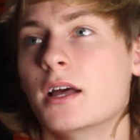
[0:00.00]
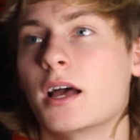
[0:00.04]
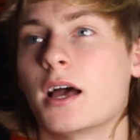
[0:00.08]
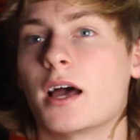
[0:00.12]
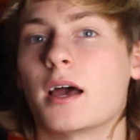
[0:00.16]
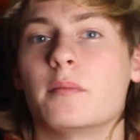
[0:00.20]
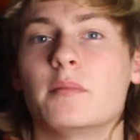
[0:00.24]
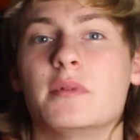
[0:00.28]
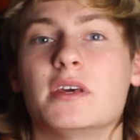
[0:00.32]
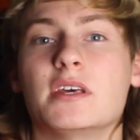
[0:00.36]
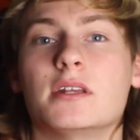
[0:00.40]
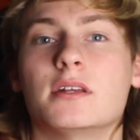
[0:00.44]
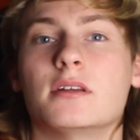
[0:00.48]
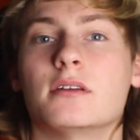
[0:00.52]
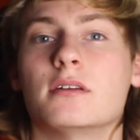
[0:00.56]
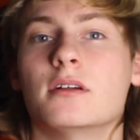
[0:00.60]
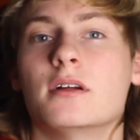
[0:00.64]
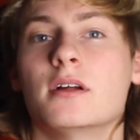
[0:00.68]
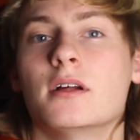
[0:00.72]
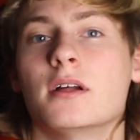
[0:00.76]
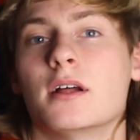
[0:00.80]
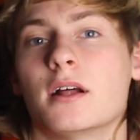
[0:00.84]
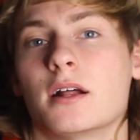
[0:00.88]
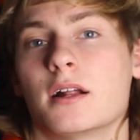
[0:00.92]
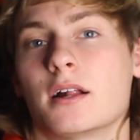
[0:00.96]
I mean,
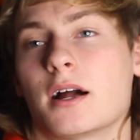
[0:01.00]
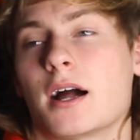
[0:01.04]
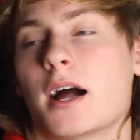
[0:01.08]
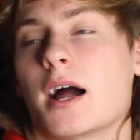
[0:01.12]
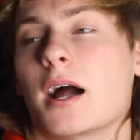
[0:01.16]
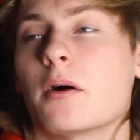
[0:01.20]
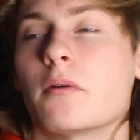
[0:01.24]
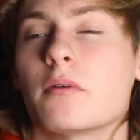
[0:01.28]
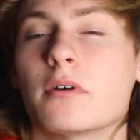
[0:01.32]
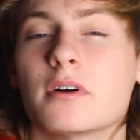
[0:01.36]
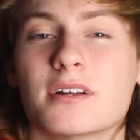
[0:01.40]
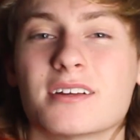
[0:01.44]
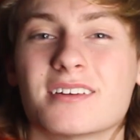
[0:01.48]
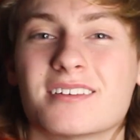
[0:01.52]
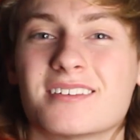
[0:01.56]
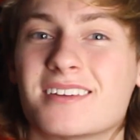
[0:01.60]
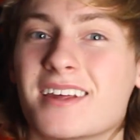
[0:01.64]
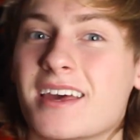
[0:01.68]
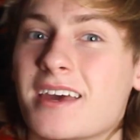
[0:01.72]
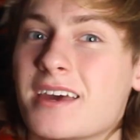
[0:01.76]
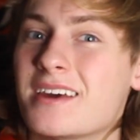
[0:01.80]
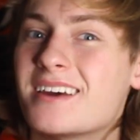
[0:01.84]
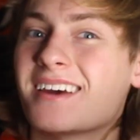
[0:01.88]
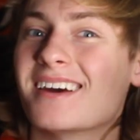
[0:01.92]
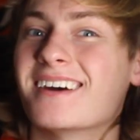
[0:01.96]
I want to
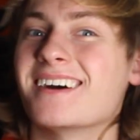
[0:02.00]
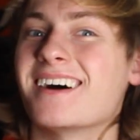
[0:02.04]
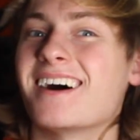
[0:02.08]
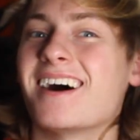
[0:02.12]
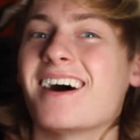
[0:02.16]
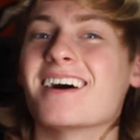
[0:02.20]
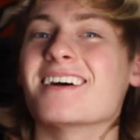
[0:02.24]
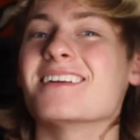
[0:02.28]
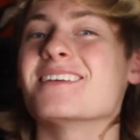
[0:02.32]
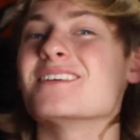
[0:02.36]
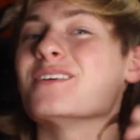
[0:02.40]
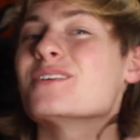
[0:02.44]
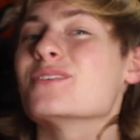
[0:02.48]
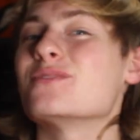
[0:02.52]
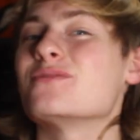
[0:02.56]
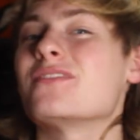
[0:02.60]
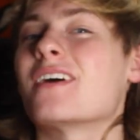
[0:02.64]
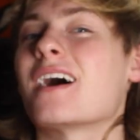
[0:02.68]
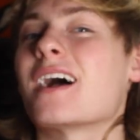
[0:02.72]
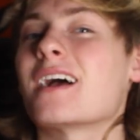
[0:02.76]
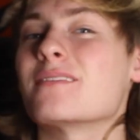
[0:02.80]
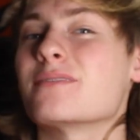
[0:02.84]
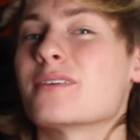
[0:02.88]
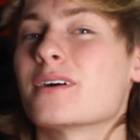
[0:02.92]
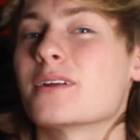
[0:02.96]
stay under
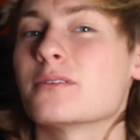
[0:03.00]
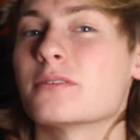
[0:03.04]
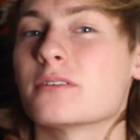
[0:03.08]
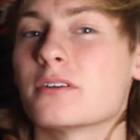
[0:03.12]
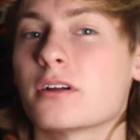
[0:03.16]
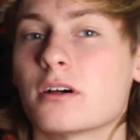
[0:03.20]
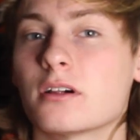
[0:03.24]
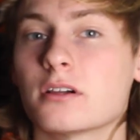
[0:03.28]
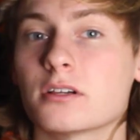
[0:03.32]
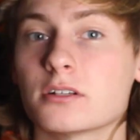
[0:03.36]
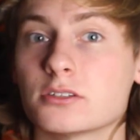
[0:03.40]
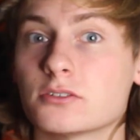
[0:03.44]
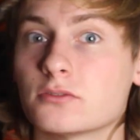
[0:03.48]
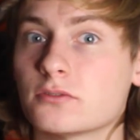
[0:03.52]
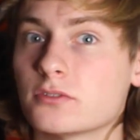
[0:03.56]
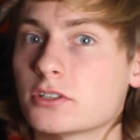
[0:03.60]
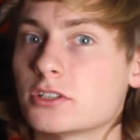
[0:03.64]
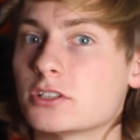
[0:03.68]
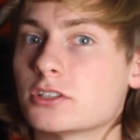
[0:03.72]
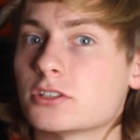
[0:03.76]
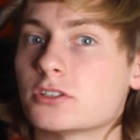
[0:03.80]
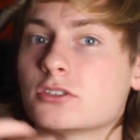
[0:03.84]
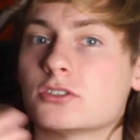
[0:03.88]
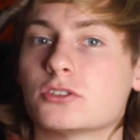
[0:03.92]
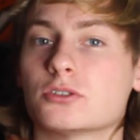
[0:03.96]
$500 for
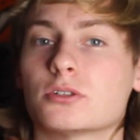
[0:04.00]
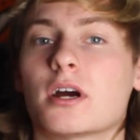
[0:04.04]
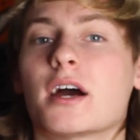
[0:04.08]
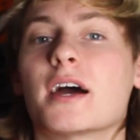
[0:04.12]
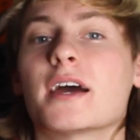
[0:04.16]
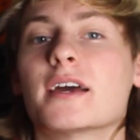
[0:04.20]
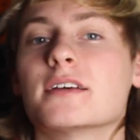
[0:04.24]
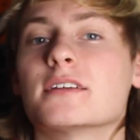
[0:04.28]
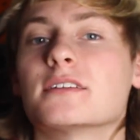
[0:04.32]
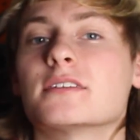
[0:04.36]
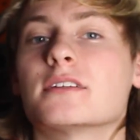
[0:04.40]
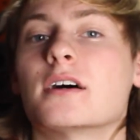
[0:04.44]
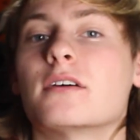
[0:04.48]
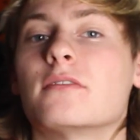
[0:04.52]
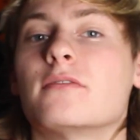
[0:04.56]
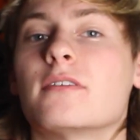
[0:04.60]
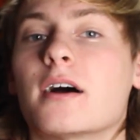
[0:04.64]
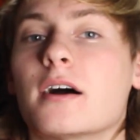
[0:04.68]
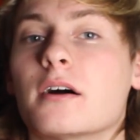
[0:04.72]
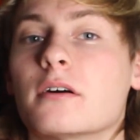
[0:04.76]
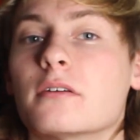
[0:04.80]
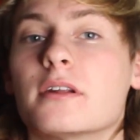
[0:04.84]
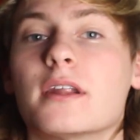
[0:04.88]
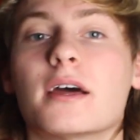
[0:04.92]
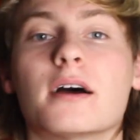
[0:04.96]
just trying stuff out.